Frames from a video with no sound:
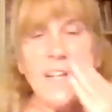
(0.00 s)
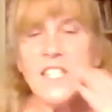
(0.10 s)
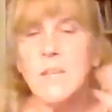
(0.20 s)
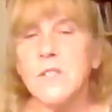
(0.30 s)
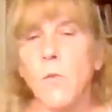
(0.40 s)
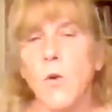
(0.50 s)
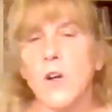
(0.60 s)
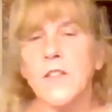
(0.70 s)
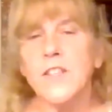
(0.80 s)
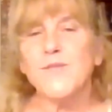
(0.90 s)
Gracie was
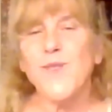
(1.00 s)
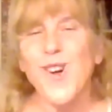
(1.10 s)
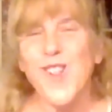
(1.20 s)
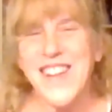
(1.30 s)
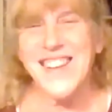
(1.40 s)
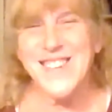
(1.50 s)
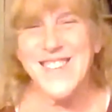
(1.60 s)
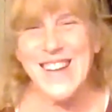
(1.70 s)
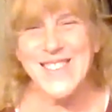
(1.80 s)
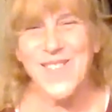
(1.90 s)
awarded this role in
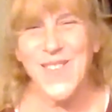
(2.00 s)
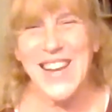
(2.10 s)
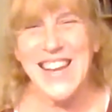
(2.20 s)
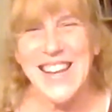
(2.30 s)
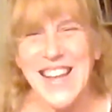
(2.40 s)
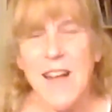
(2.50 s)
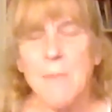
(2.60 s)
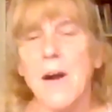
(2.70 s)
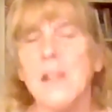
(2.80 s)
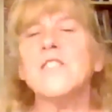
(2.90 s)
2015,
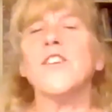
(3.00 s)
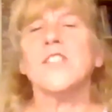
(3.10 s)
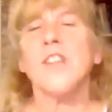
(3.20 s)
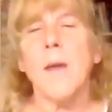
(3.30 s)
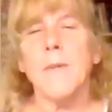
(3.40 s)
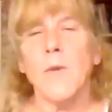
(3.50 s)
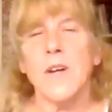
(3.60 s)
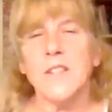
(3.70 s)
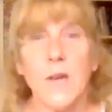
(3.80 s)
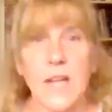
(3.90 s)
Molly's first comment
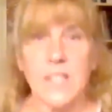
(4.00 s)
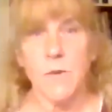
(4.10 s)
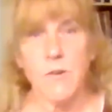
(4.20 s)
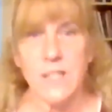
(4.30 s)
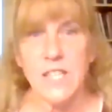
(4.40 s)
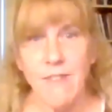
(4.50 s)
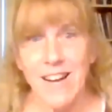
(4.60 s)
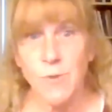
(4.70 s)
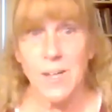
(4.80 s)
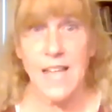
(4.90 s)
was, okay, so when Gracie
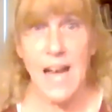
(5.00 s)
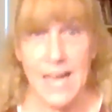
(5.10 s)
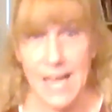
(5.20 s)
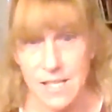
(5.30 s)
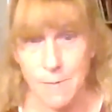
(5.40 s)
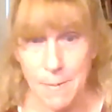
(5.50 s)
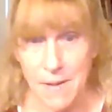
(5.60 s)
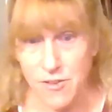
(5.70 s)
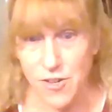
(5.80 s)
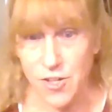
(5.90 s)
graduates, I get to be
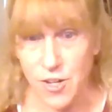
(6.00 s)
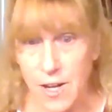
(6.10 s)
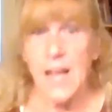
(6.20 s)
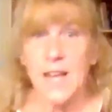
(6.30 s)
Mother Ginger.